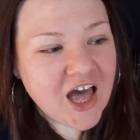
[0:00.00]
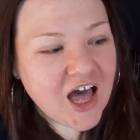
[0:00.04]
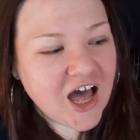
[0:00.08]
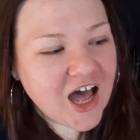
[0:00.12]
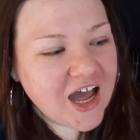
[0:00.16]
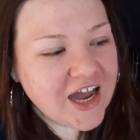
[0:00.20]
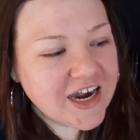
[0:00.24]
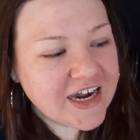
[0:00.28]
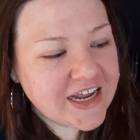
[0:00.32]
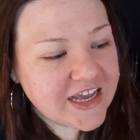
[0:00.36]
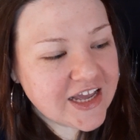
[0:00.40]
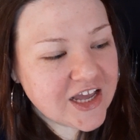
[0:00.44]

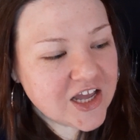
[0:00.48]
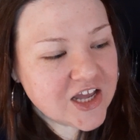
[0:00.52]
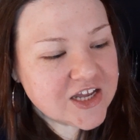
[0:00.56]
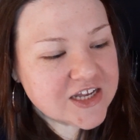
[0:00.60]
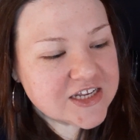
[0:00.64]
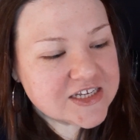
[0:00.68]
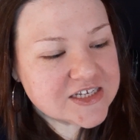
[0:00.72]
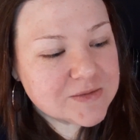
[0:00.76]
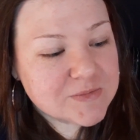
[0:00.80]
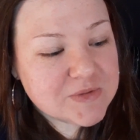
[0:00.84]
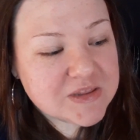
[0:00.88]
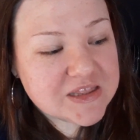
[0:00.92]
Honey,
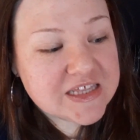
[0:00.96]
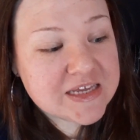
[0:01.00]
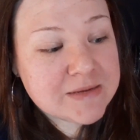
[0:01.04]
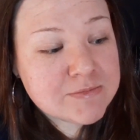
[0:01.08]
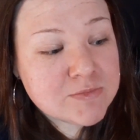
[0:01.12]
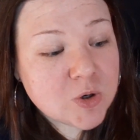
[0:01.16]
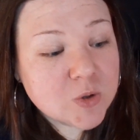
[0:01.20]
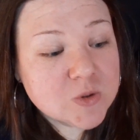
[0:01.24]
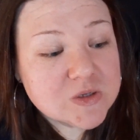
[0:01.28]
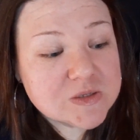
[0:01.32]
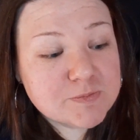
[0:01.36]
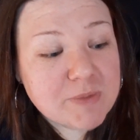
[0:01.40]
some of the
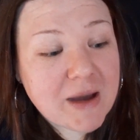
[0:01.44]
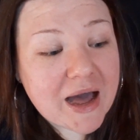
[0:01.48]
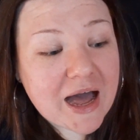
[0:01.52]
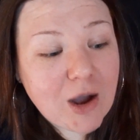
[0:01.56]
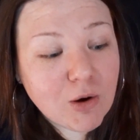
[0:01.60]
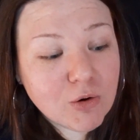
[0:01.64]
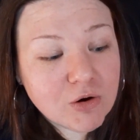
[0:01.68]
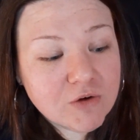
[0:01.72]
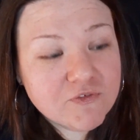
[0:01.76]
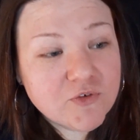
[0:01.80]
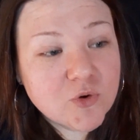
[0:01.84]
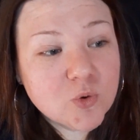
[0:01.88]
most
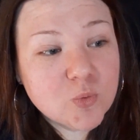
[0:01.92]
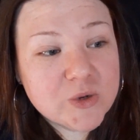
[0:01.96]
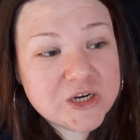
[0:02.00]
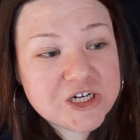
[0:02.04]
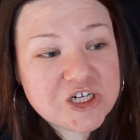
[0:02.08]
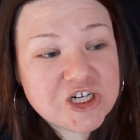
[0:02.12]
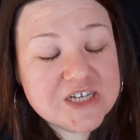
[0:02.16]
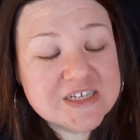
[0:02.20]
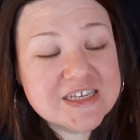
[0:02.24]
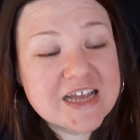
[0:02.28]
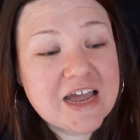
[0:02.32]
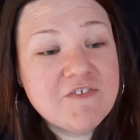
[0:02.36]
powerful
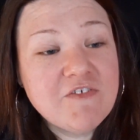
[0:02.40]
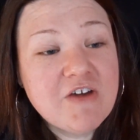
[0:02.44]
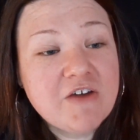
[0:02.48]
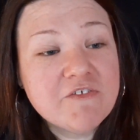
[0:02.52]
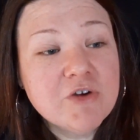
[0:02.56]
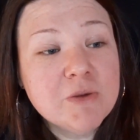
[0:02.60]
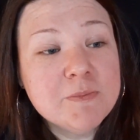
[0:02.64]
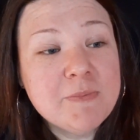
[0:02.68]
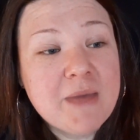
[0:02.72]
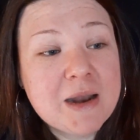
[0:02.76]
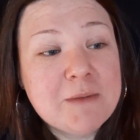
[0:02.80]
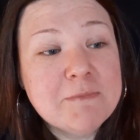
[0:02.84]
witches I've
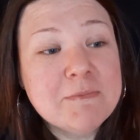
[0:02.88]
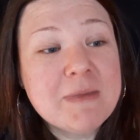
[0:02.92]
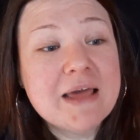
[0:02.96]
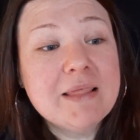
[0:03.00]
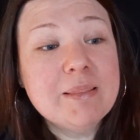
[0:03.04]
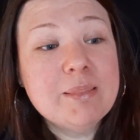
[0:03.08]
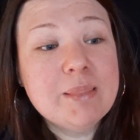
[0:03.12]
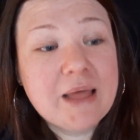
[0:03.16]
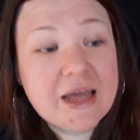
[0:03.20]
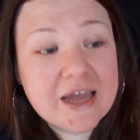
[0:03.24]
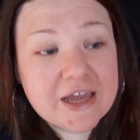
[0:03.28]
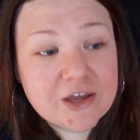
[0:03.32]
ever met in my
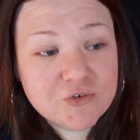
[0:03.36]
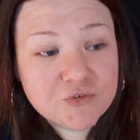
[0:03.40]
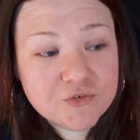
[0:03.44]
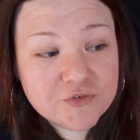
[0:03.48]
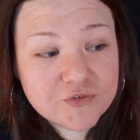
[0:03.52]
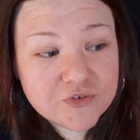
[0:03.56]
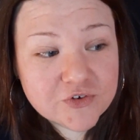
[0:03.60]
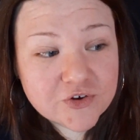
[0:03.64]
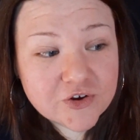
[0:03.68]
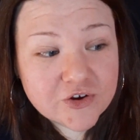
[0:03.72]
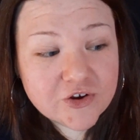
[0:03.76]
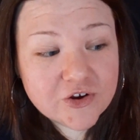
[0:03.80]

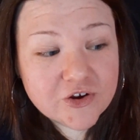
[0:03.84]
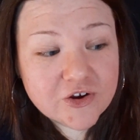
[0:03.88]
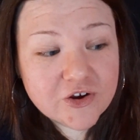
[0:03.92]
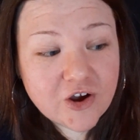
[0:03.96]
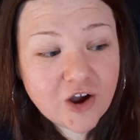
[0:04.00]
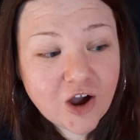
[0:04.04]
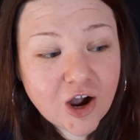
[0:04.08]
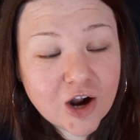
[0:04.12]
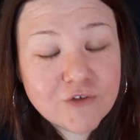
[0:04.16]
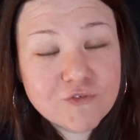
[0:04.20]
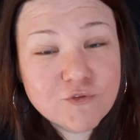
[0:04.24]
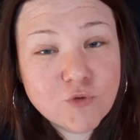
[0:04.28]
life
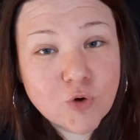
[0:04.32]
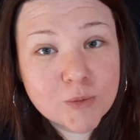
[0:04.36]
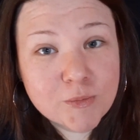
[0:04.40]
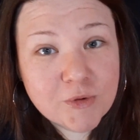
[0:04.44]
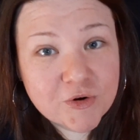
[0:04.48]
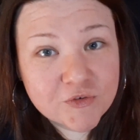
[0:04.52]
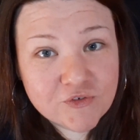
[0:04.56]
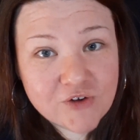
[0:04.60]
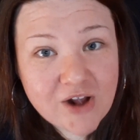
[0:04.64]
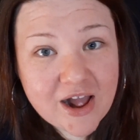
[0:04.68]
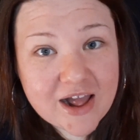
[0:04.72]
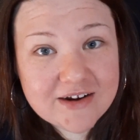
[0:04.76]
are
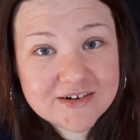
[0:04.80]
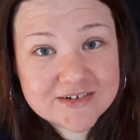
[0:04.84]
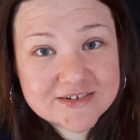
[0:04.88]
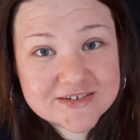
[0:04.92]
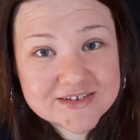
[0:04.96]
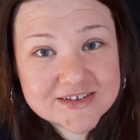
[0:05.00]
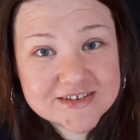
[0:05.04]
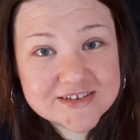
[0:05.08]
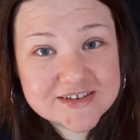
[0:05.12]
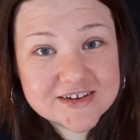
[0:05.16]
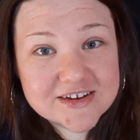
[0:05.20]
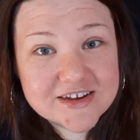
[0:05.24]
former
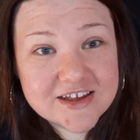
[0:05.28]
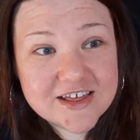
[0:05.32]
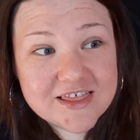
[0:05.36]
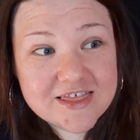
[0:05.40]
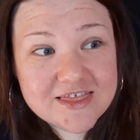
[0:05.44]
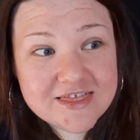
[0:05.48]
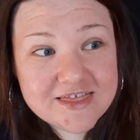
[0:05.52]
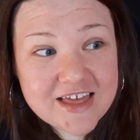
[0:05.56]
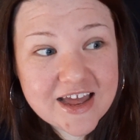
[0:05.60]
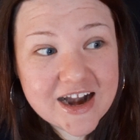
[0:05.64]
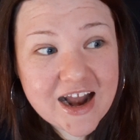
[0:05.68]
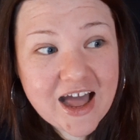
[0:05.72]
friends
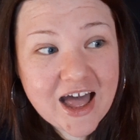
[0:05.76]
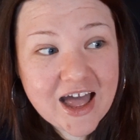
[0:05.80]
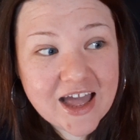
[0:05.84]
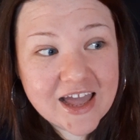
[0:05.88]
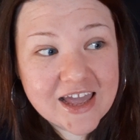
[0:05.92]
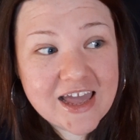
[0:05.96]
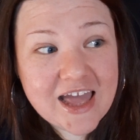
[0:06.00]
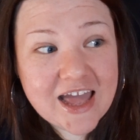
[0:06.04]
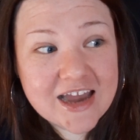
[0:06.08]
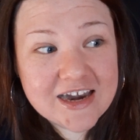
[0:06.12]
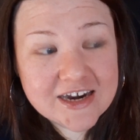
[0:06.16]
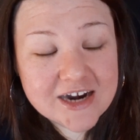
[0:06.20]
that I
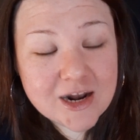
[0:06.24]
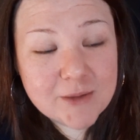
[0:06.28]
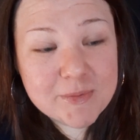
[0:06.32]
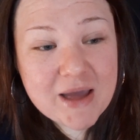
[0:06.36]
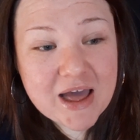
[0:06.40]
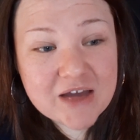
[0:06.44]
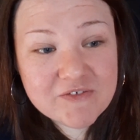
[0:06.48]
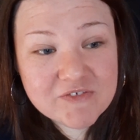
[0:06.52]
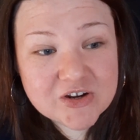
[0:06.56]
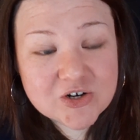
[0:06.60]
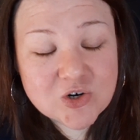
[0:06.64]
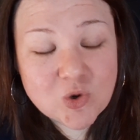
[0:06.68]
ended up
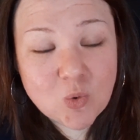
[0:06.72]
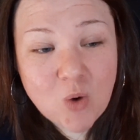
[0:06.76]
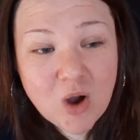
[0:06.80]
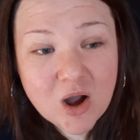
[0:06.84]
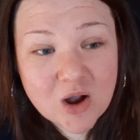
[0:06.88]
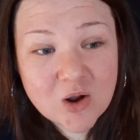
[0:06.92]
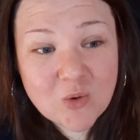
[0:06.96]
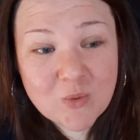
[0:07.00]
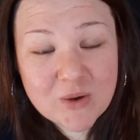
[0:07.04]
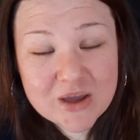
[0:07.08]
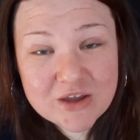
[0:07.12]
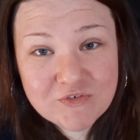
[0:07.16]
having to
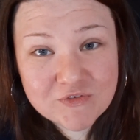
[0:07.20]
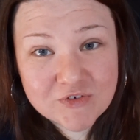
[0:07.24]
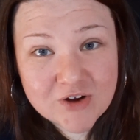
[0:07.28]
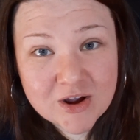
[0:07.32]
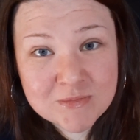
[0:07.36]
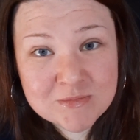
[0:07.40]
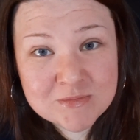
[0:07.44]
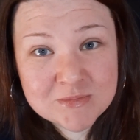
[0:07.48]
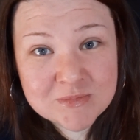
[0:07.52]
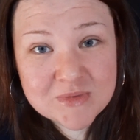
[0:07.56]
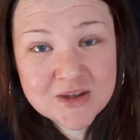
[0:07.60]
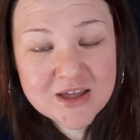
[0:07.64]
walk away
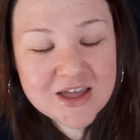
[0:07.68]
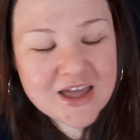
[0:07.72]
from.